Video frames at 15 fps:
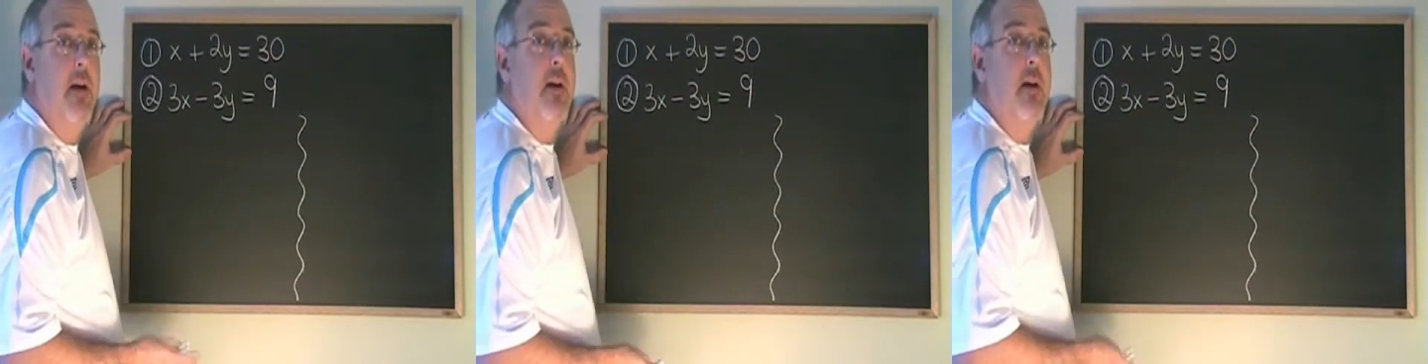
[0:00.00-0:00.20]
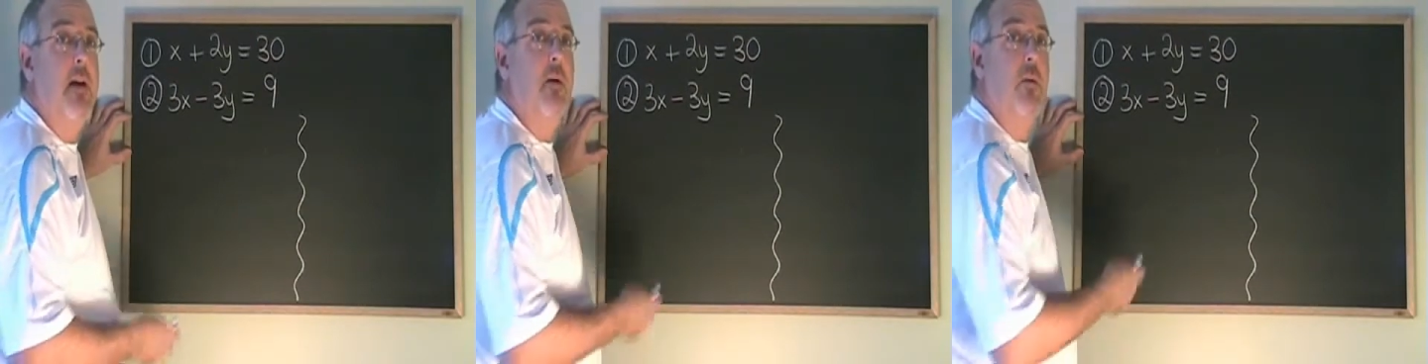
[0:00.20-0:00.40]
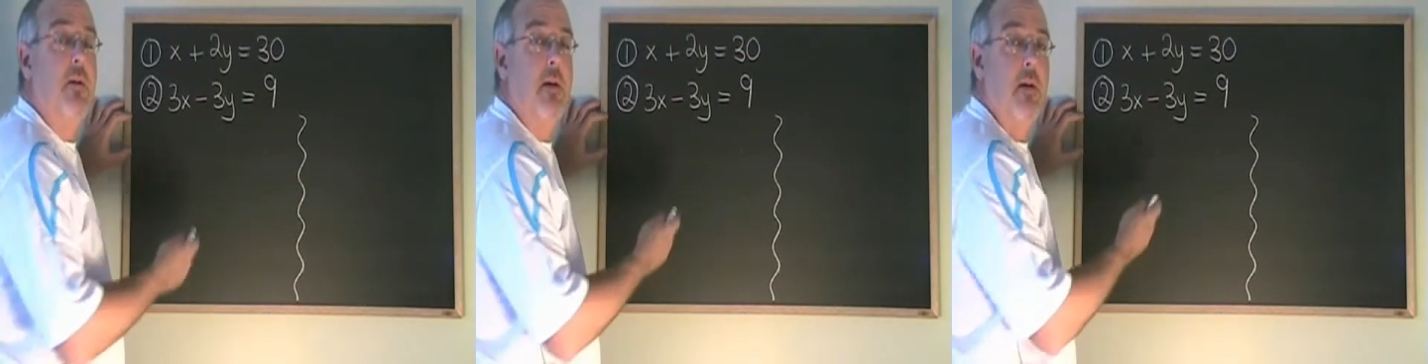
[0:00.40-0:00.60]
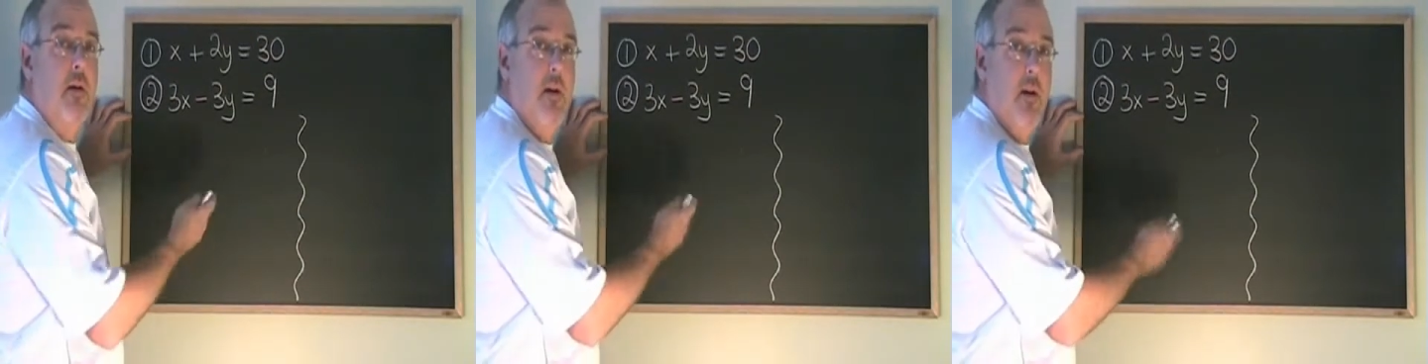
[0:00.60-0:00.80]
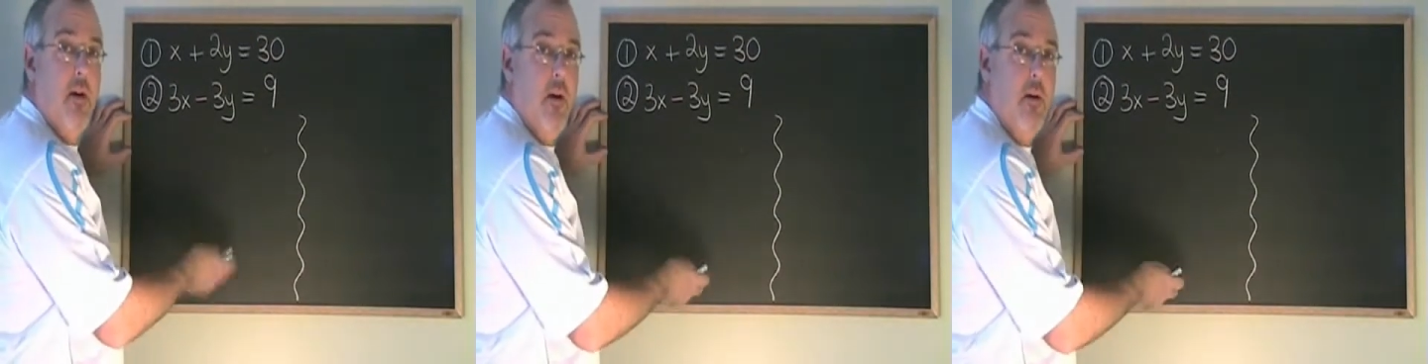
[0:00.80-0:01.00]
equal to
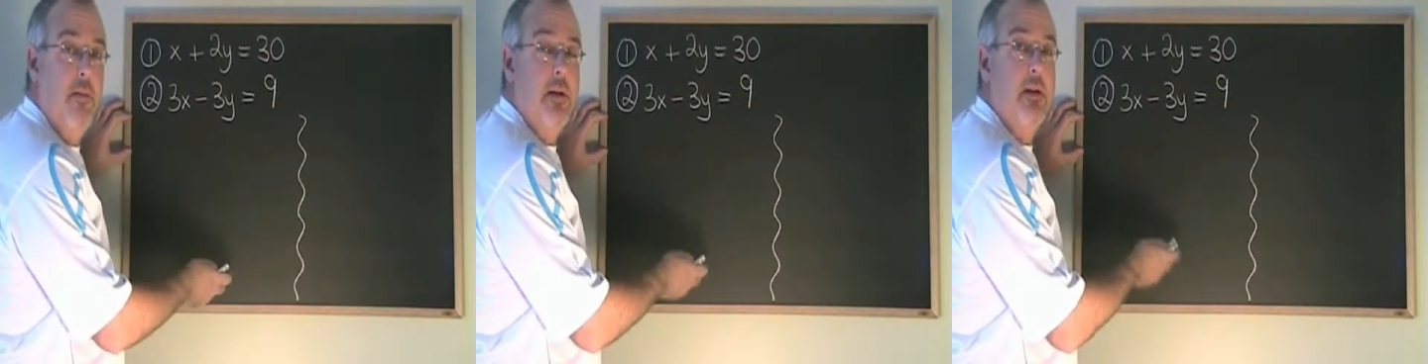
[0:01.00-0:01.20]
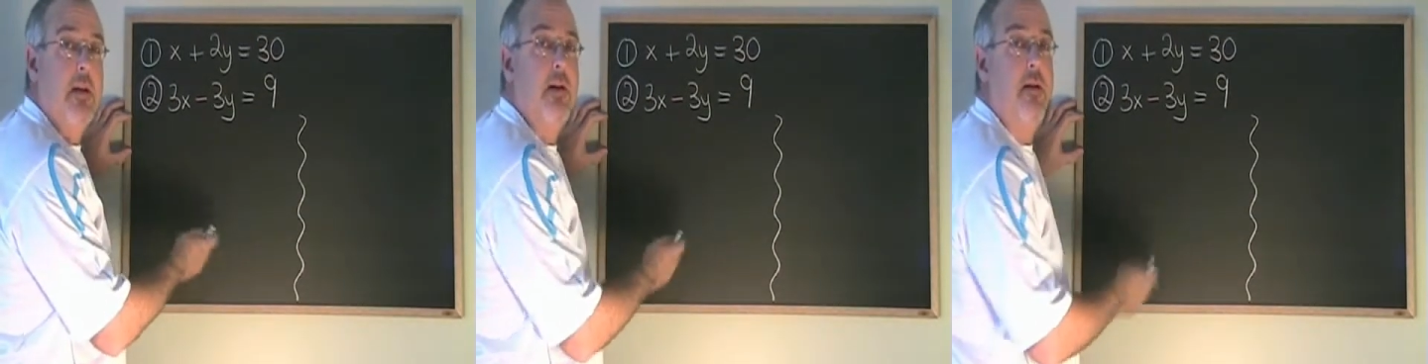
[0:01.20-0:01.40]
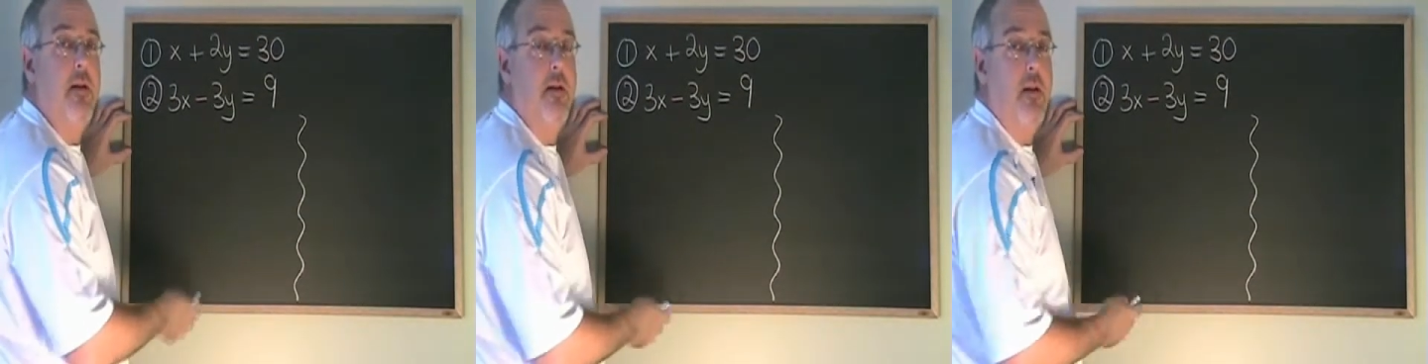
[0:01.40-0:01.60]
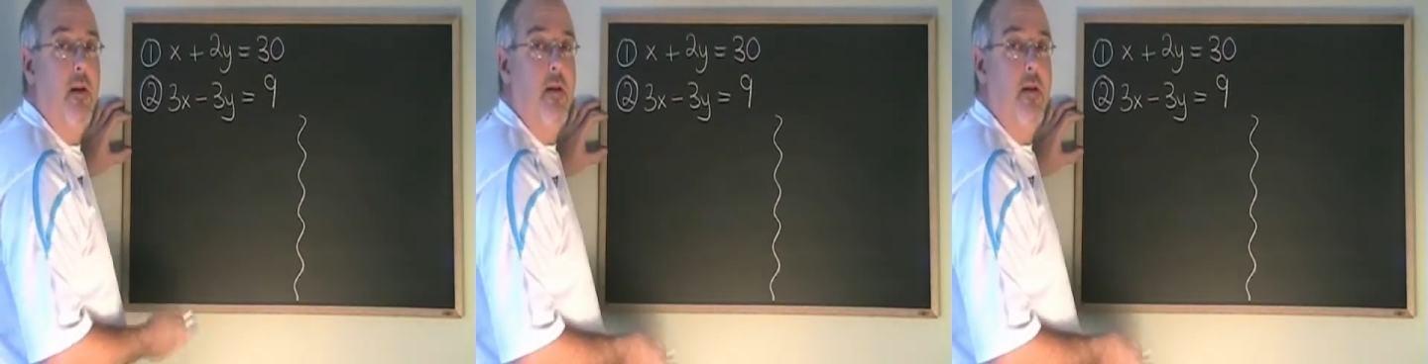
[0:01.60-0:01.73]
an opposite to the other